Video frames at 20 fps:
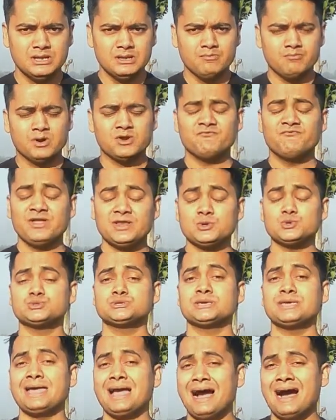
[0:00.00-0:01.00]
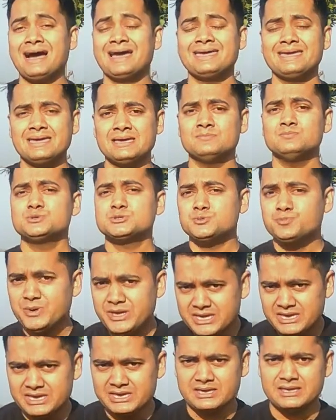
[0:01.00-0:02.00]
But when you say I am
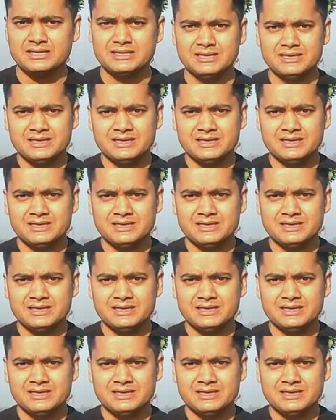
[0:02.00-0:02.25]
speaking,